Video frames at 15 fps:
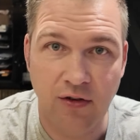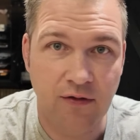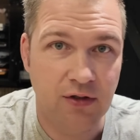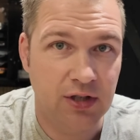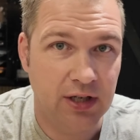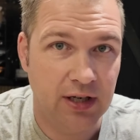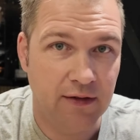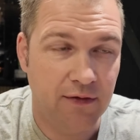You've
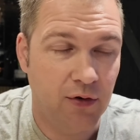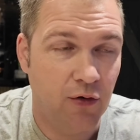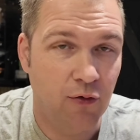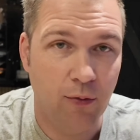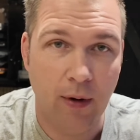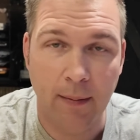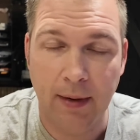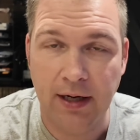seen a few of
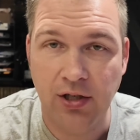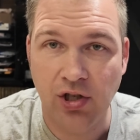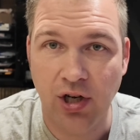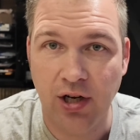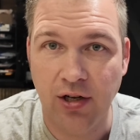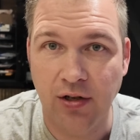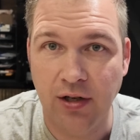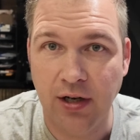them on my
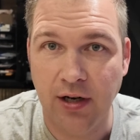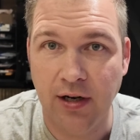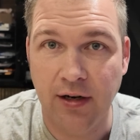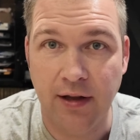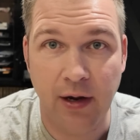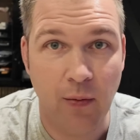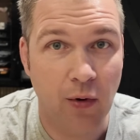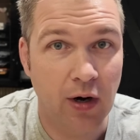channel
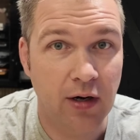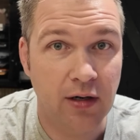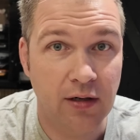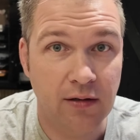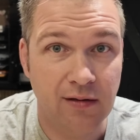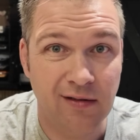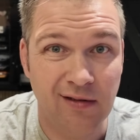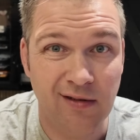here. They work
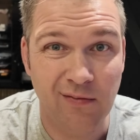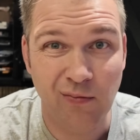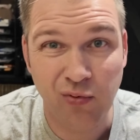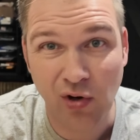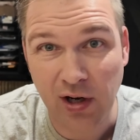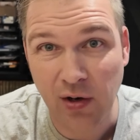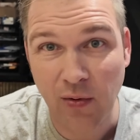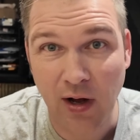
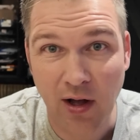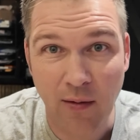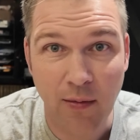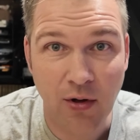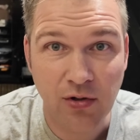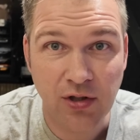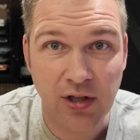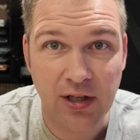pretty well
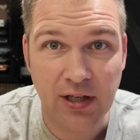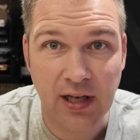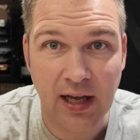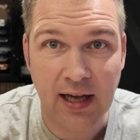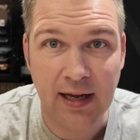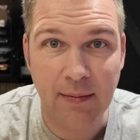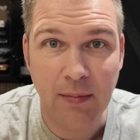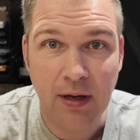most of the
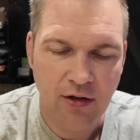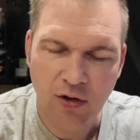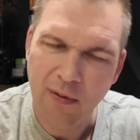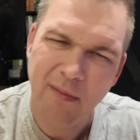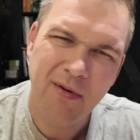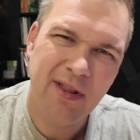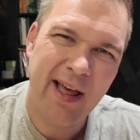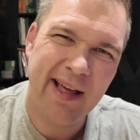time. Do
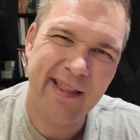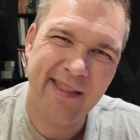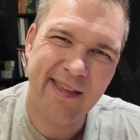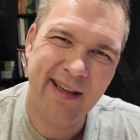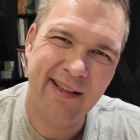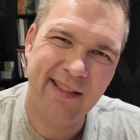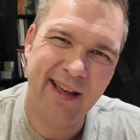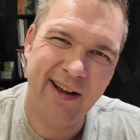you remember that
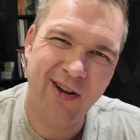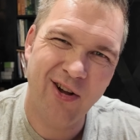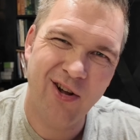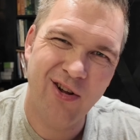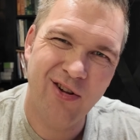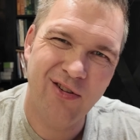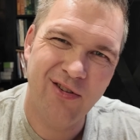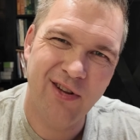thing they
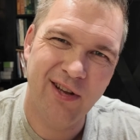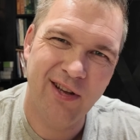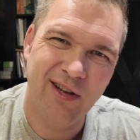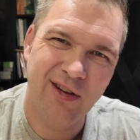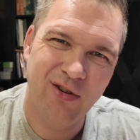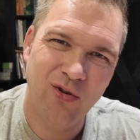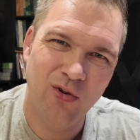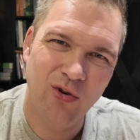called
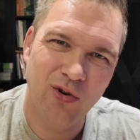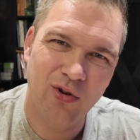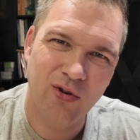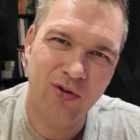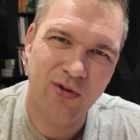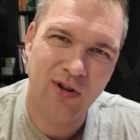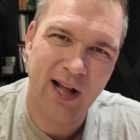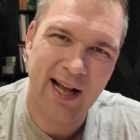the
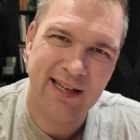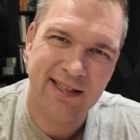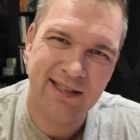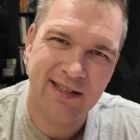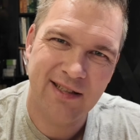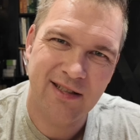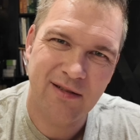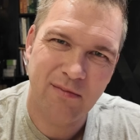Google
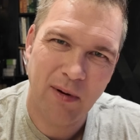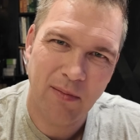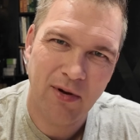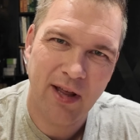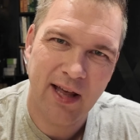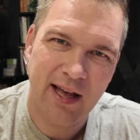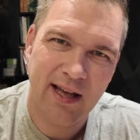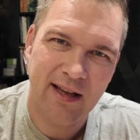glasses?
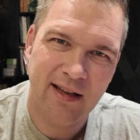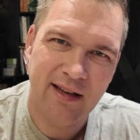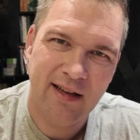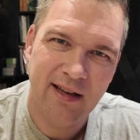Remember that?